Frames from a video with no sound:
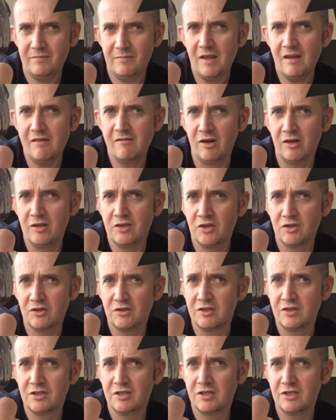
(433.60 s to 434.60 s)
Ryan
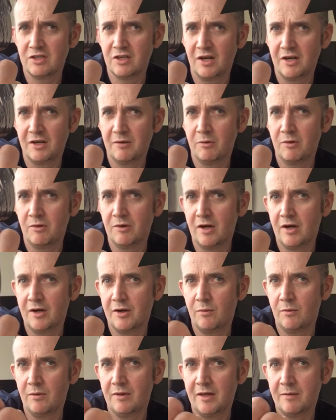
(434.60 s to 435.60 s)
Johnson's decided, well no, I don't
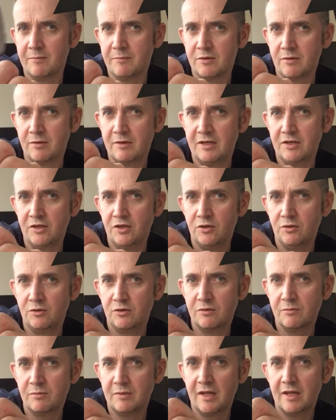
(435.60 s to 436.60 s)
want them, so he didn't use them,
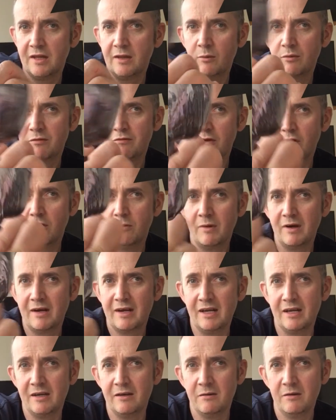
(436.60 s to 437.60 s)
and then they were thrown back
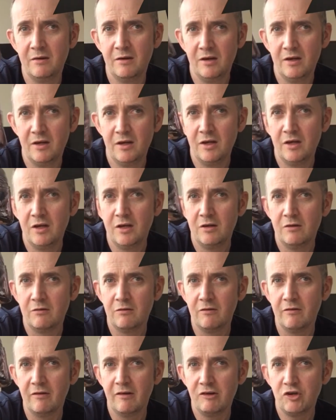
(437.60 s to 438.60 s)
in for a
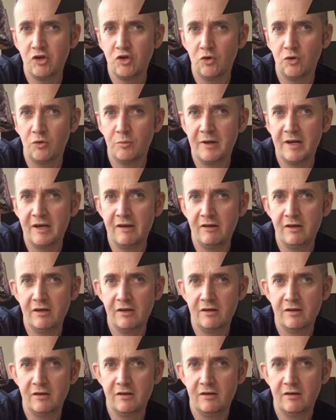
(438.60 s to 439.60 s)
very short period
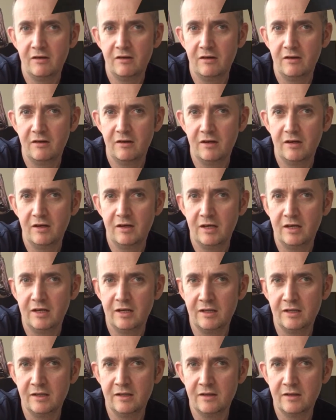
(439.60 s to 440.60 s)
in
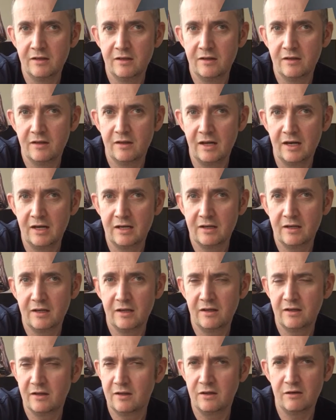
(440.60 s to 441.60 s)

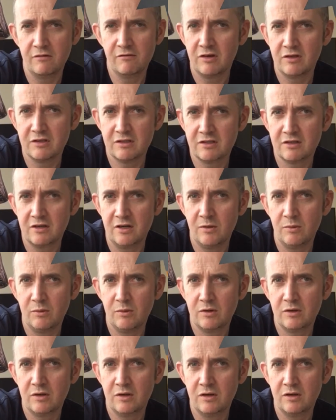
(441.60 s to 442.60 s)
the Rise of
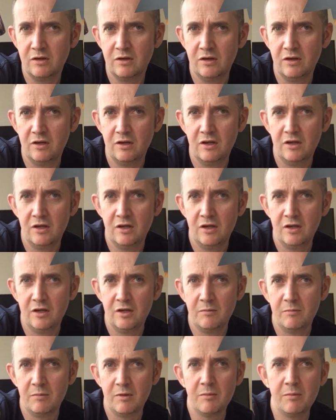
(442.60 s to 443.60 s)
Skywalker.
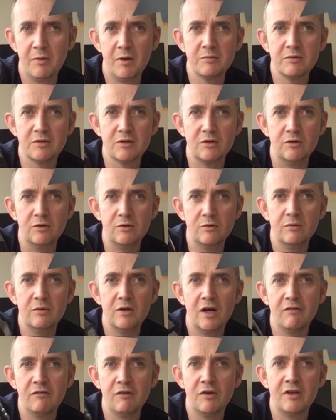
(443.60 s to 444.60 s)
But the pops are cool. I
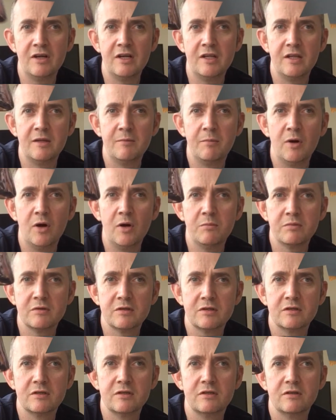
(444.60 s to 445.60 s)
wanted the pops
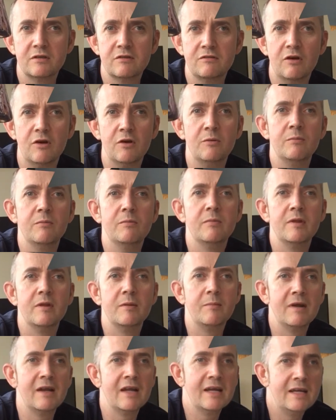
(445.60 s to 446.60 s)
chrome, but the
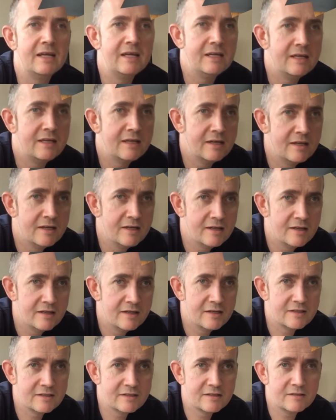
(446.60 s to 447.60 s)
blade
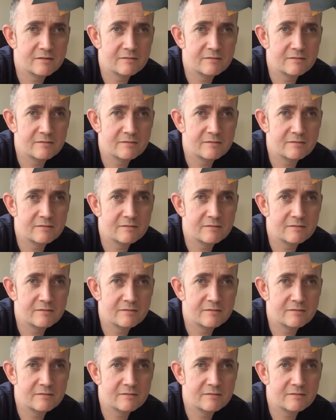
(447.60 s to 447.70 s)
isn't.